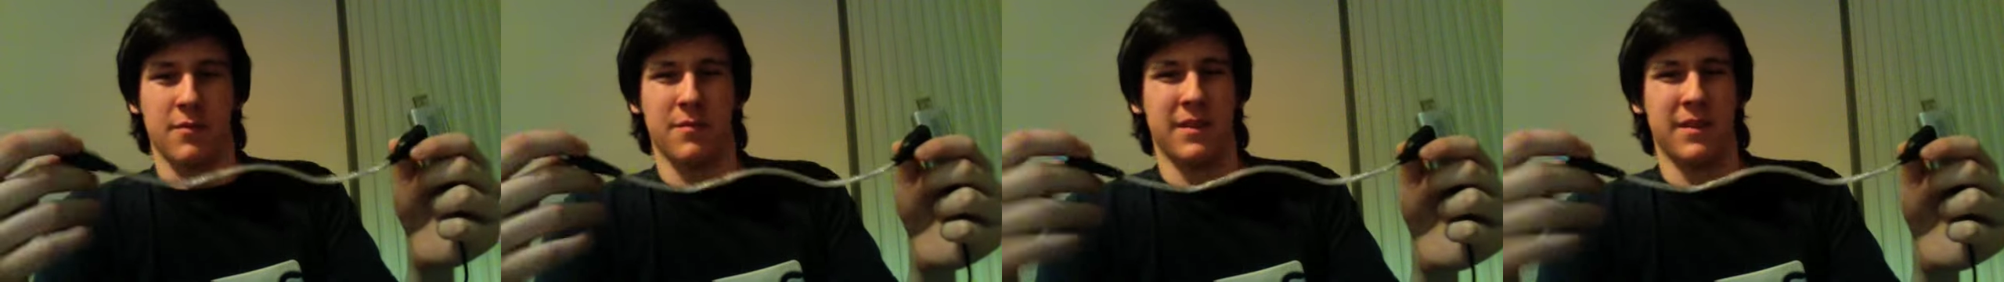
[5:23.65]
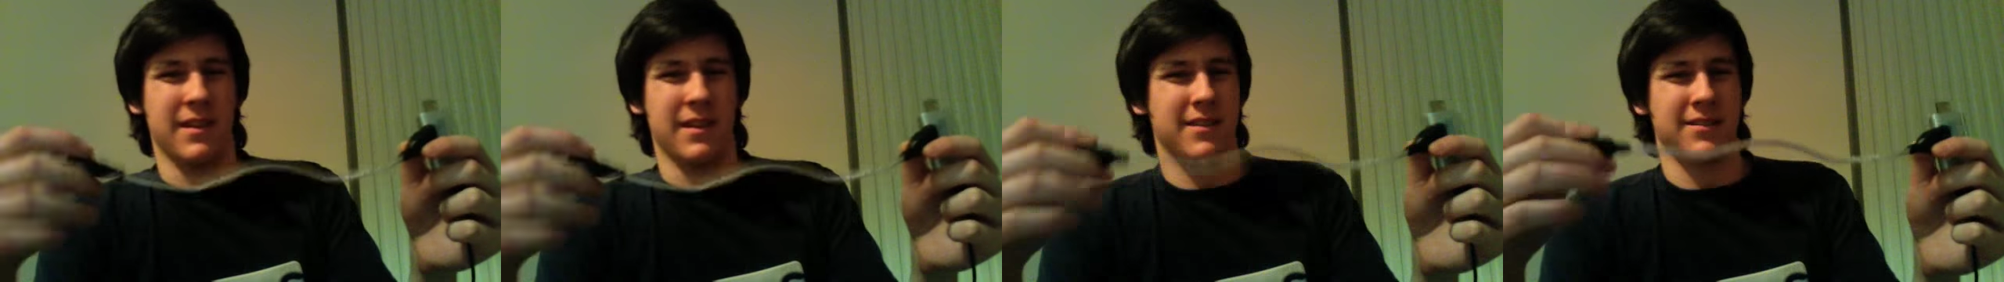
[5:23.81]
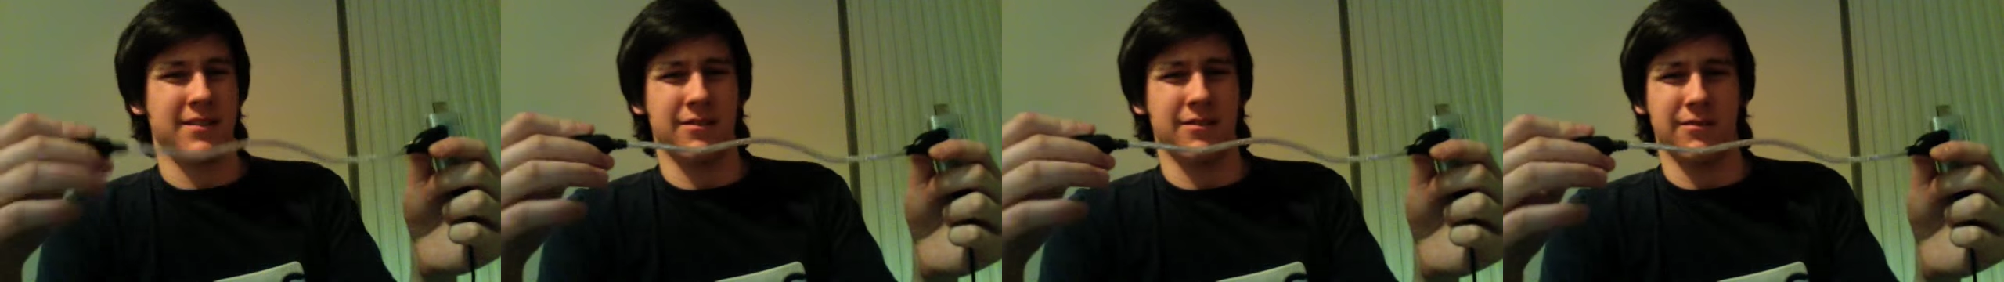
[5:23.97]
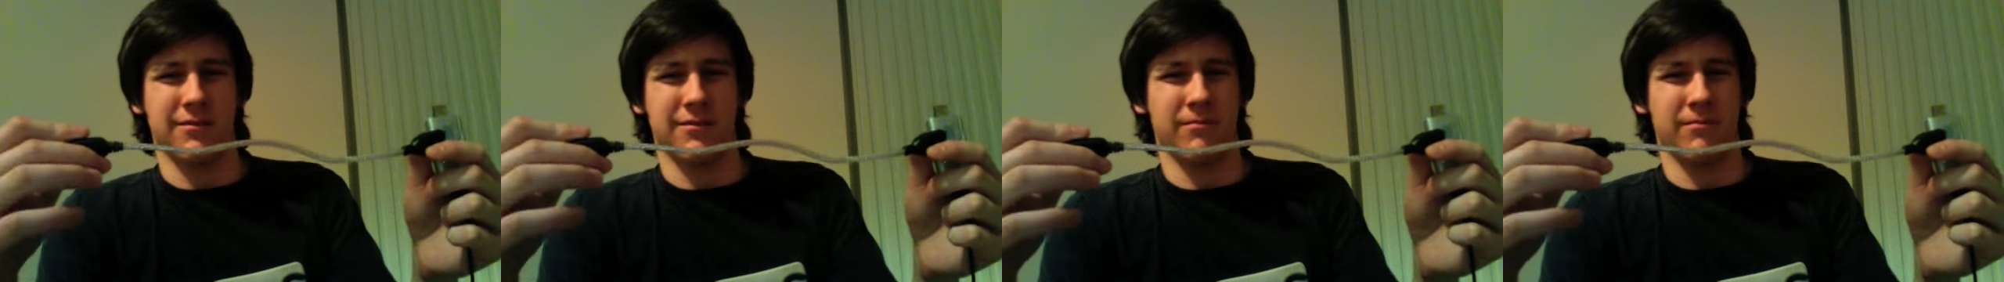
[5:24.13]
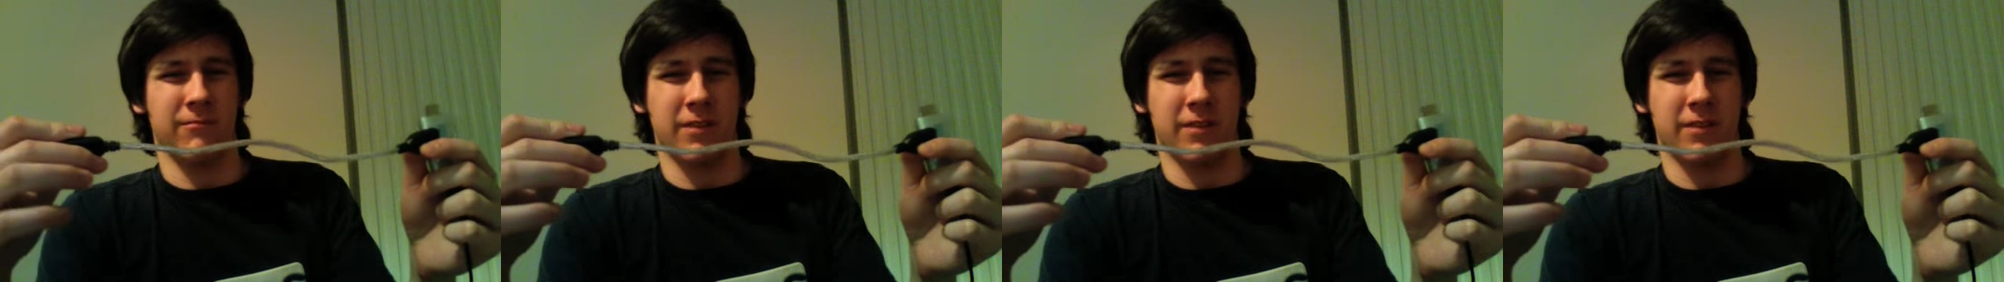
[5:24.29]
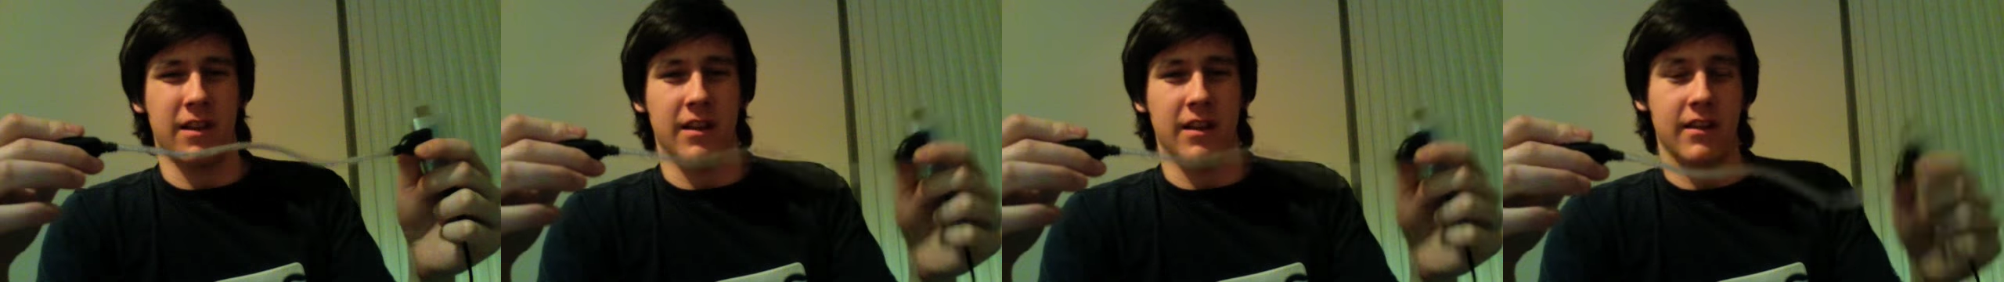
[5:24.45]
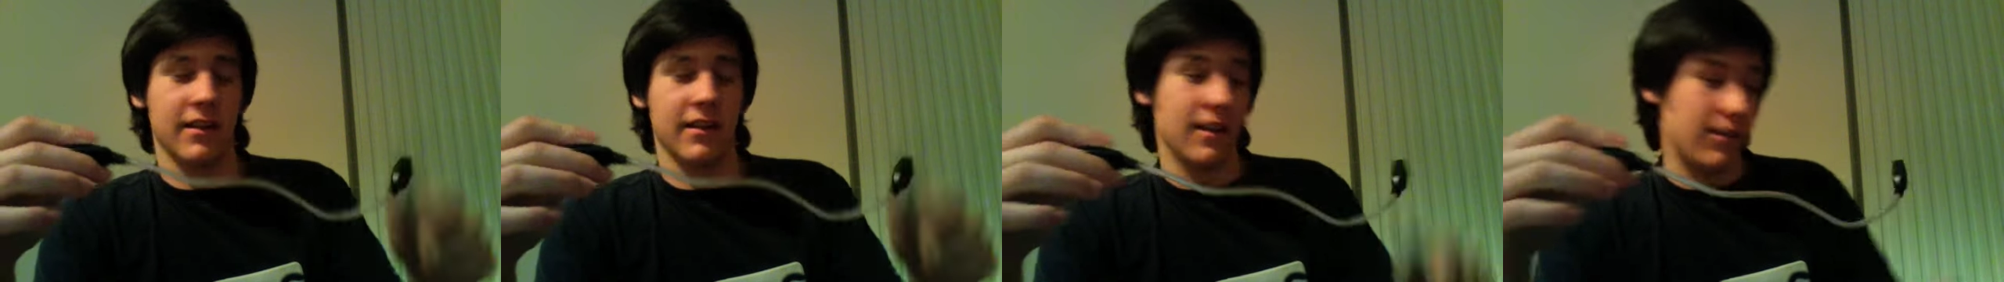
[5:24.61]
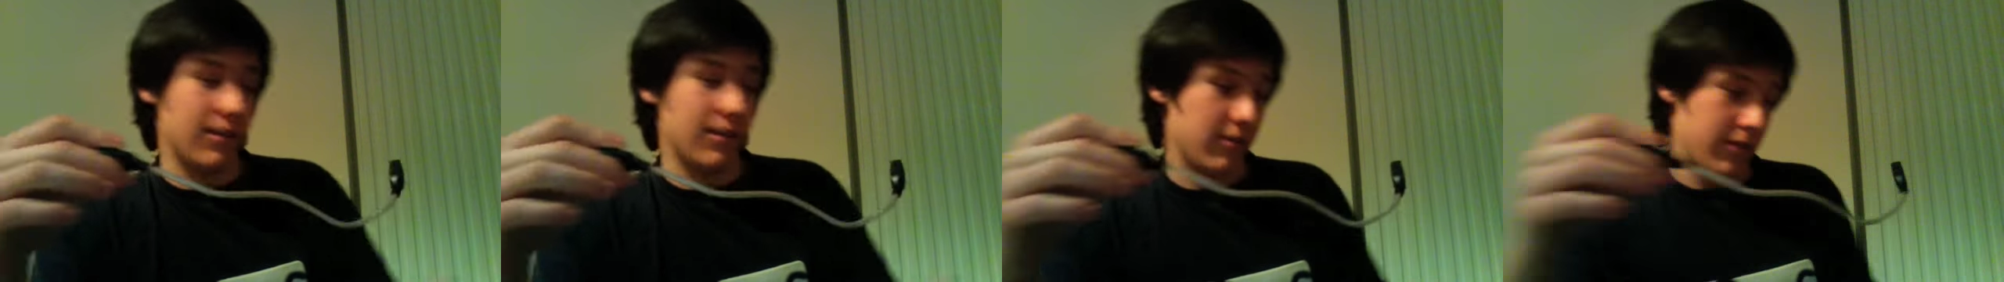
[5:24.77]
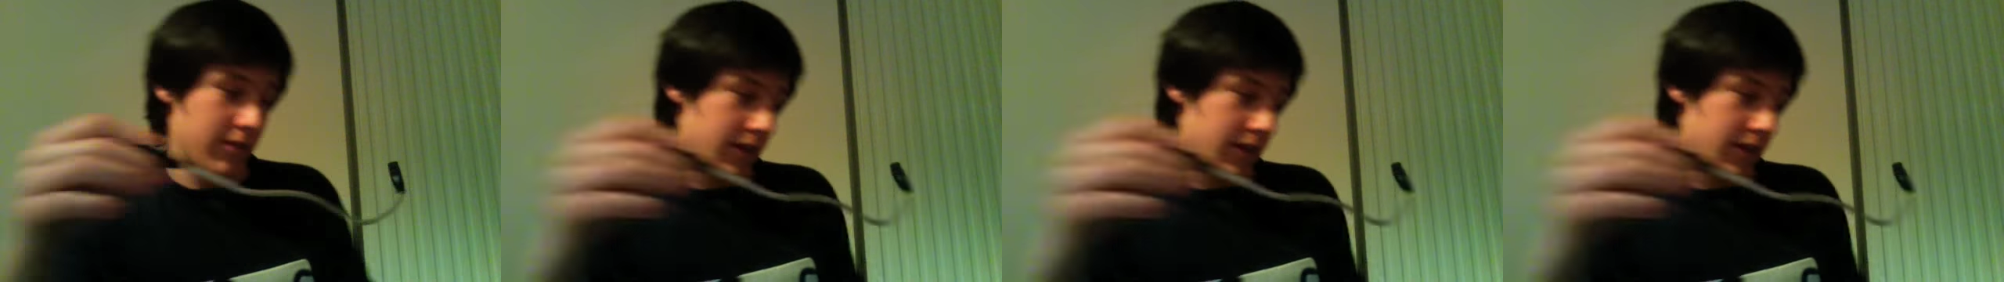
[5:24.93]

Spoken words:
but that's not really that long a